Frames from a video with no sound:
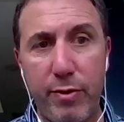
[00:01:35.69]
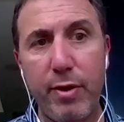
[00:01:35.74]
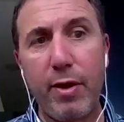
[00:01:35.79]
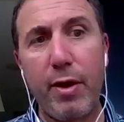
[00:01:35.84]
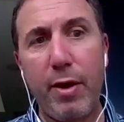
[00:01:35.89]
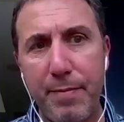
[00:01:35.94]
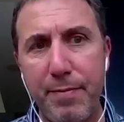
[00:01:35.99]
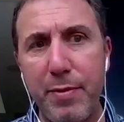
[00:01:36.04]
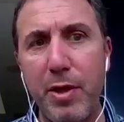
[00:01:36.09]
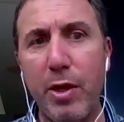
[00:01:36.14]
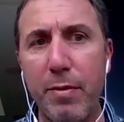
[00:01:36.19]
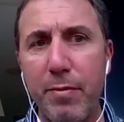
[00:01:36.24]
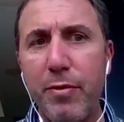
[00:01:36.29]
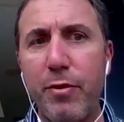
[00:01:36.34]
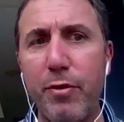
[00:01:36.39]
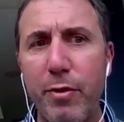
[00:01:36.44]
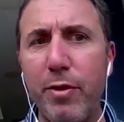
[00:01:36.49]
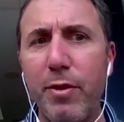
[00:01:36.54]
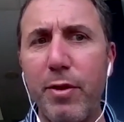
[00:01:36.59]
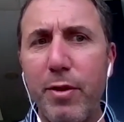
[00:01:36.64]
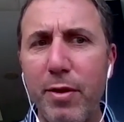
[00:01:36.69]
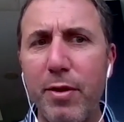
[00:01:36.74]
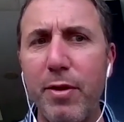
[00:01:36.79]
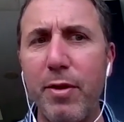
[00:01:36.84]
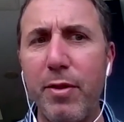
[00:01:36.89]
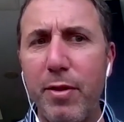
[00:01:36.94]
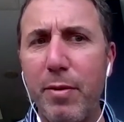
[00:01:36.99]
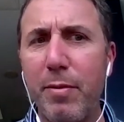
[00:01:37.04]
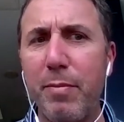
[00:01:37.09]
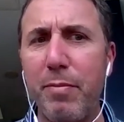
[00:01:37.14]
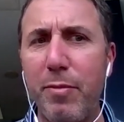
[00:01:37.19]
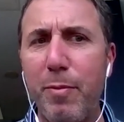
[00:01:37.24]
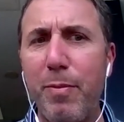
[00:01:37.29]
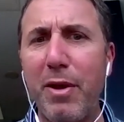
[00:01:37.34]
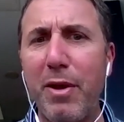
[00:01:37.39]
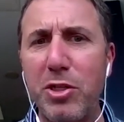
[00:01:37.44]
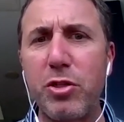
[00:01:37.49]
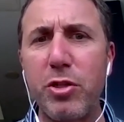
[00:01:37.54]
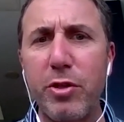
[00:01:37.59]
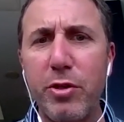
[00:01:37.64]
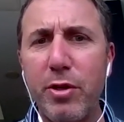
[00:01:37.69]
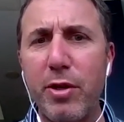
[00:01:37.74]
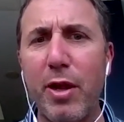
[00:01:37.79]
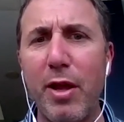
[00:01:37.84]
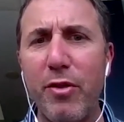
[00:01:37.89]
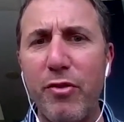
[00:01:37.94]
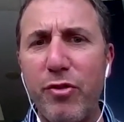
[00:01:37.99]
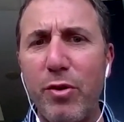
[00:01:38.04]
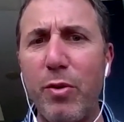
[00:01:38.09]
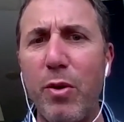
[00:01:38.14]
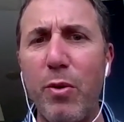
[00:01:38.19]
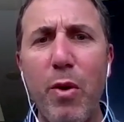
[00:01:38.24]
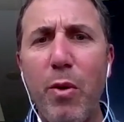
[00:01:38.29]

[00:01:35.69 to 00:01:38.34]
during the bench clearing incident.